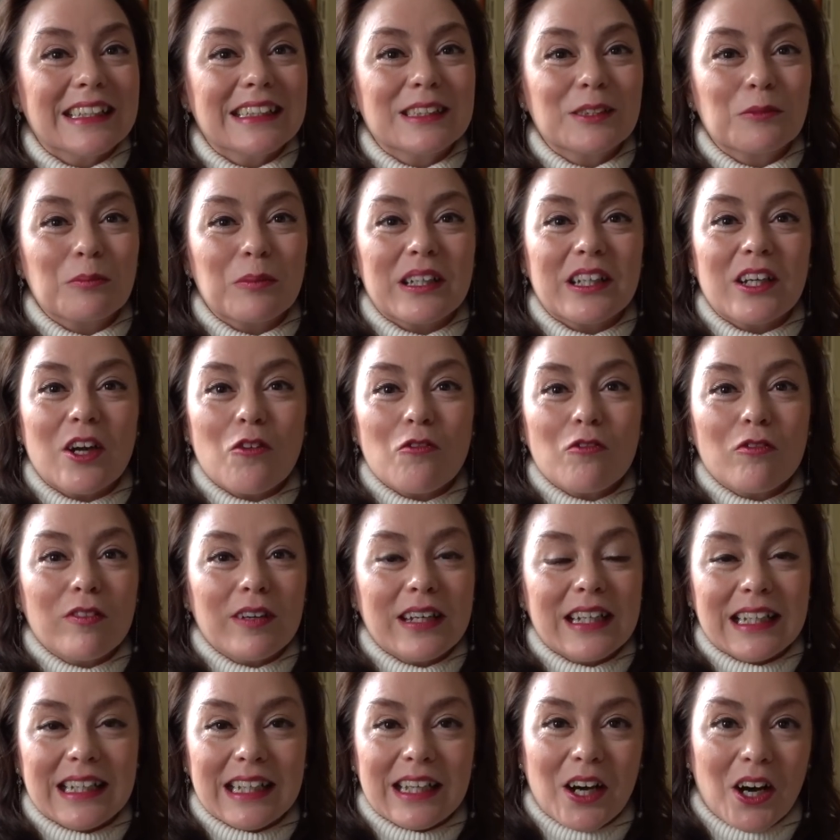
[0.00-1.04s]
It's been
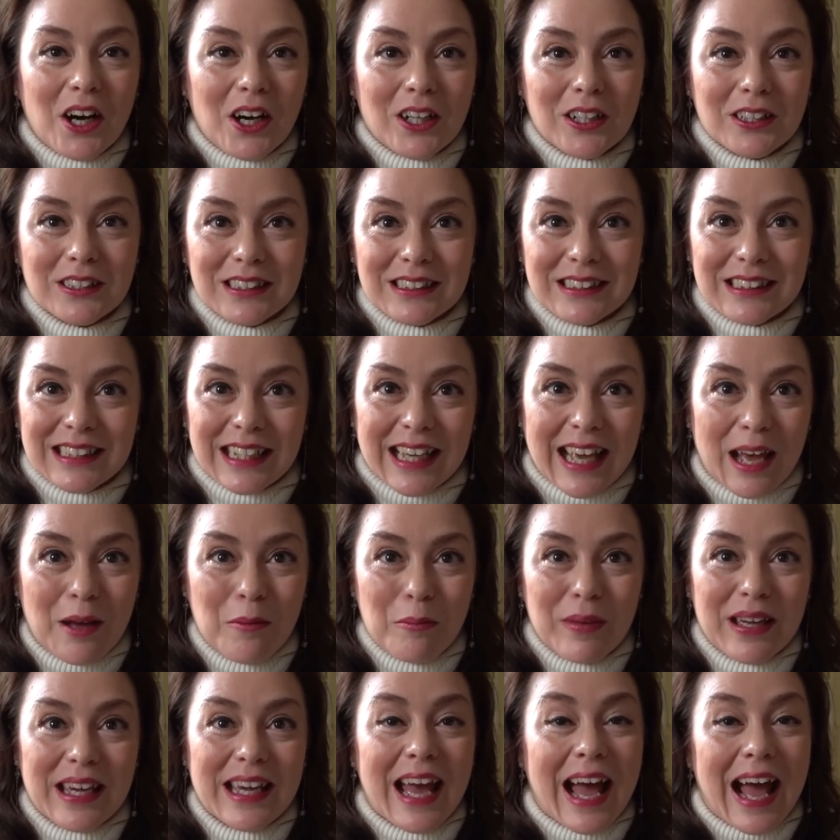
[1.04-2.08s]
really hard to get
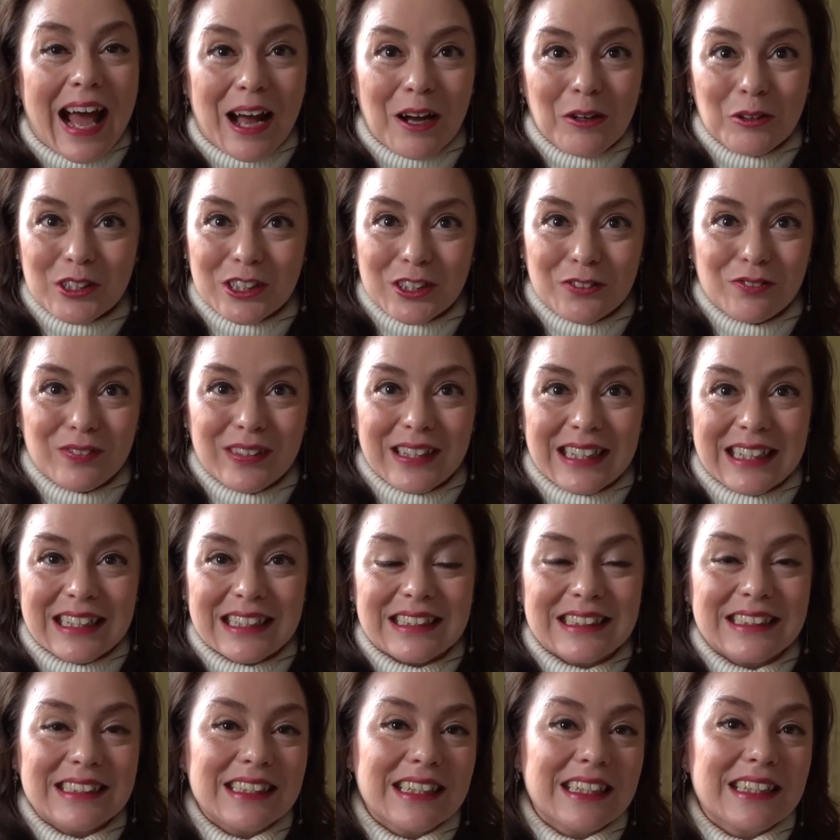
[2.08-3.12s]
me out of
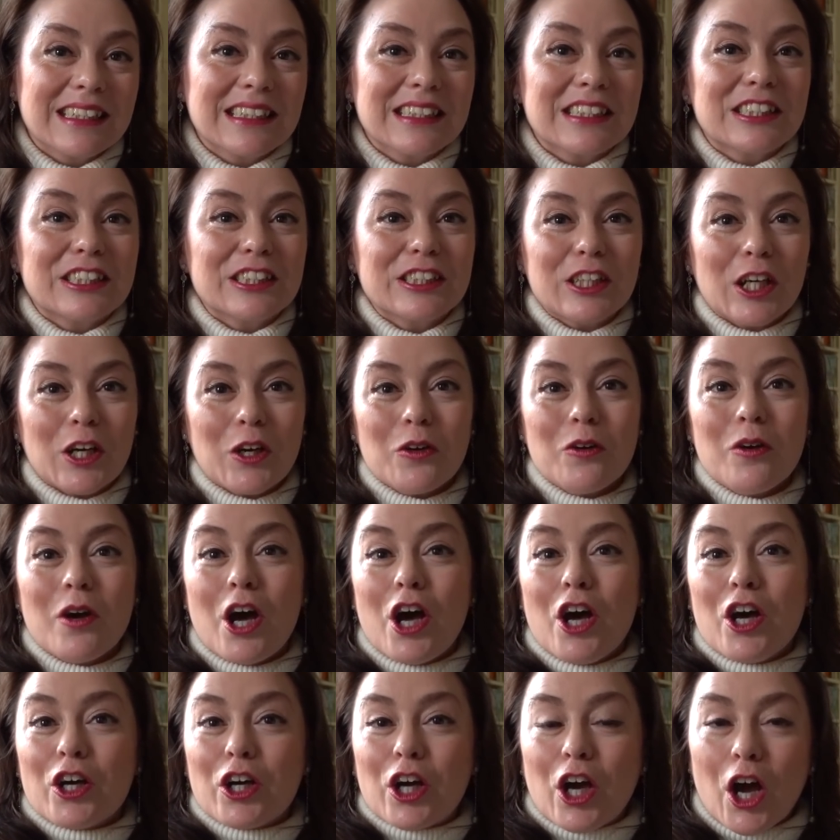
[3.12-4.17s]
this. It is so
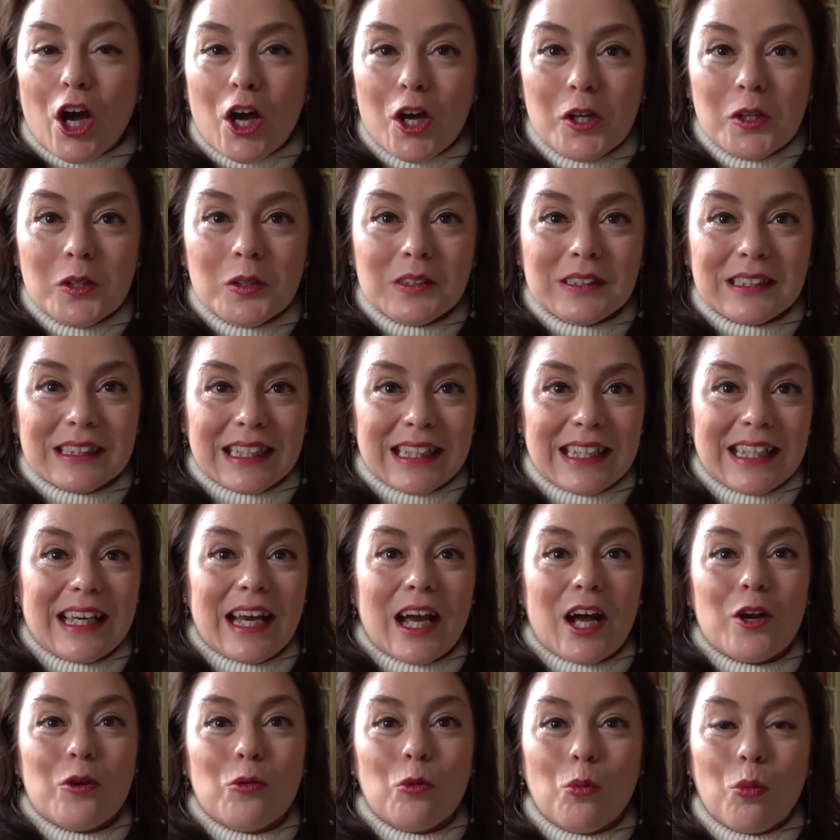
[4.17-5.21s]
cozy
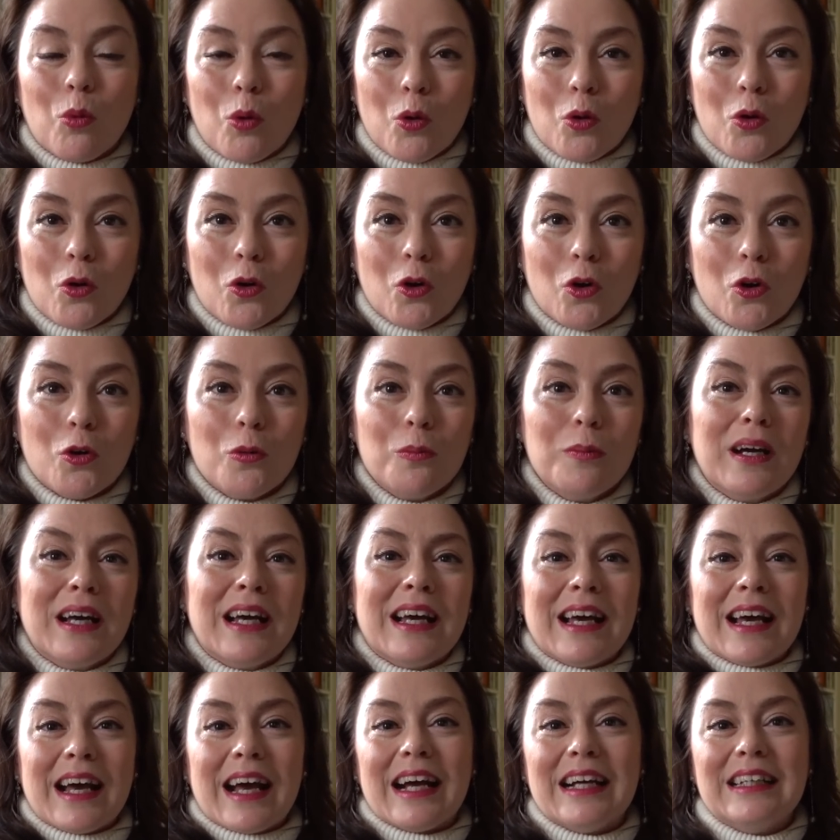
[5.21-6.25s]
and warm
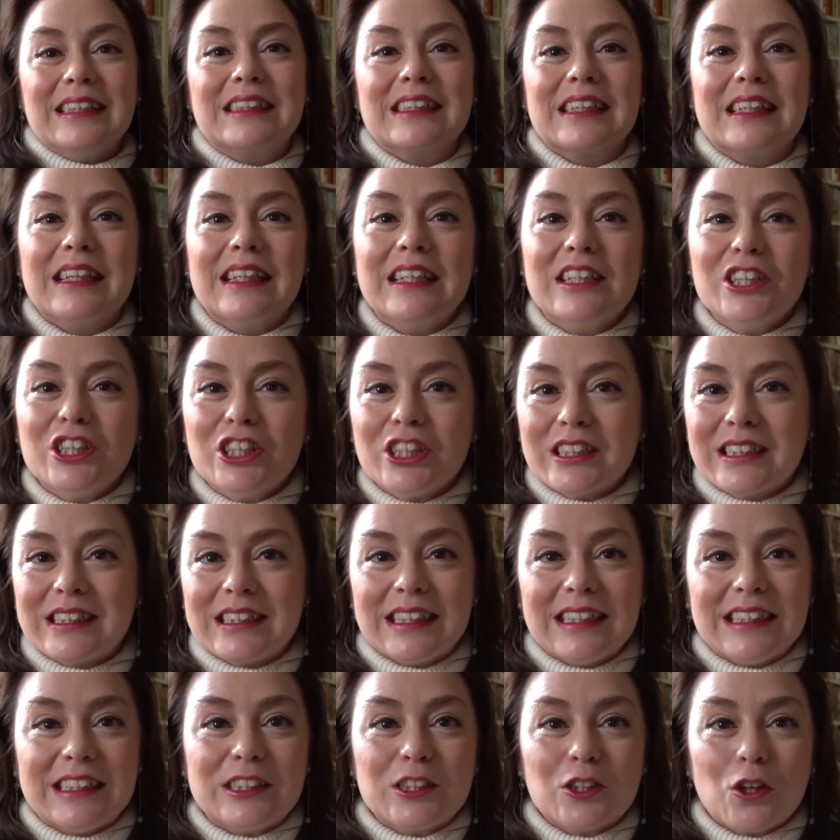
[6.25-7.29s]
and
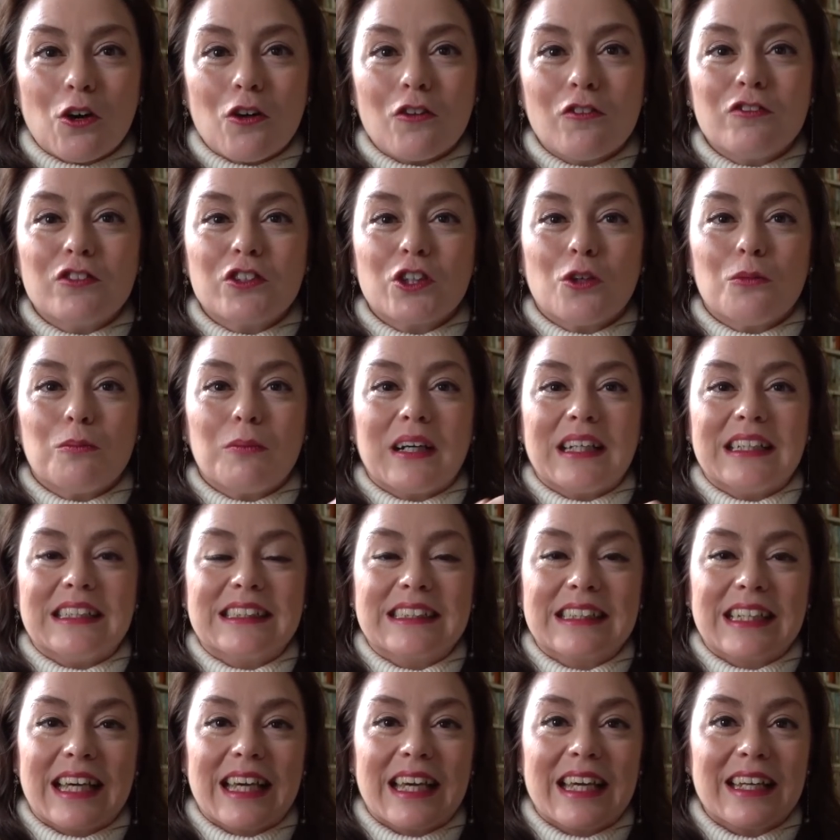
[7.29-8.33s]
deliciously soft on my
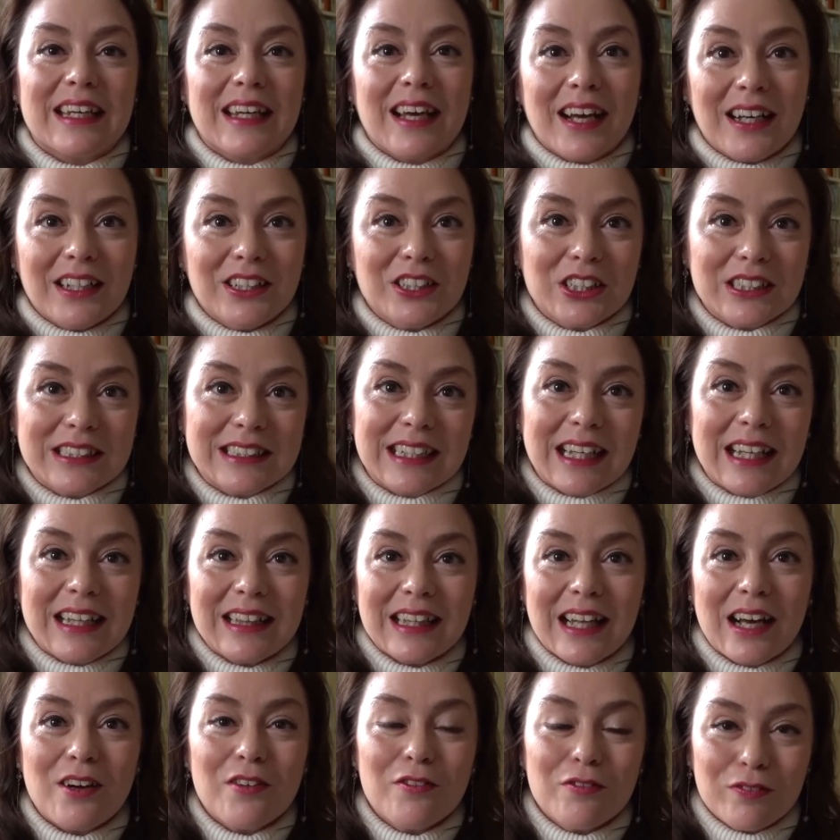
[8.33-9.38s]
skin. I just
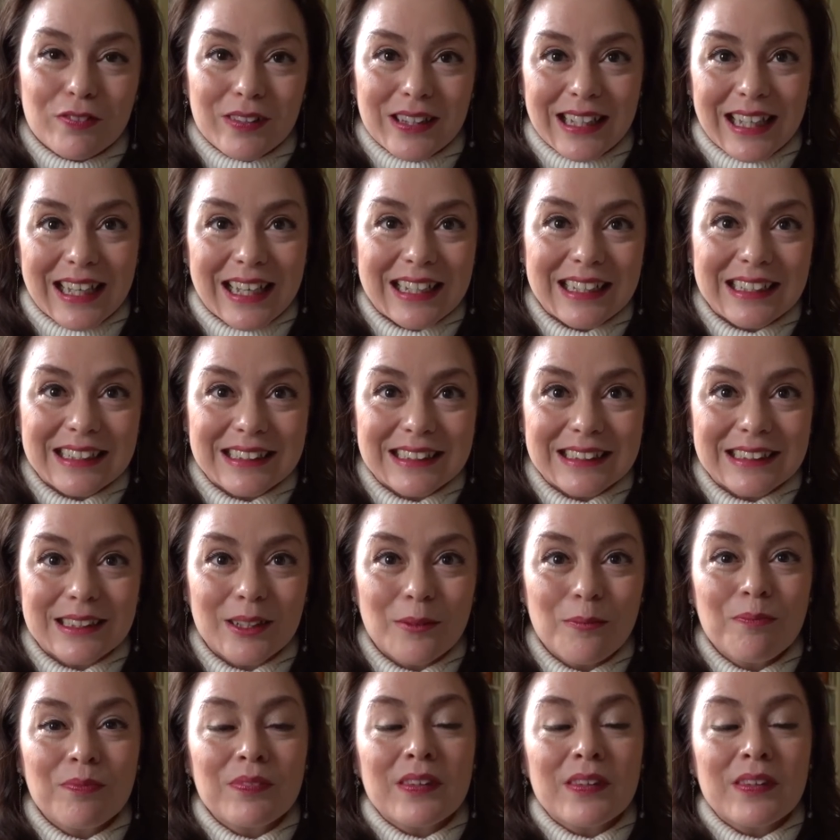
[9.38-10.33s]
love this.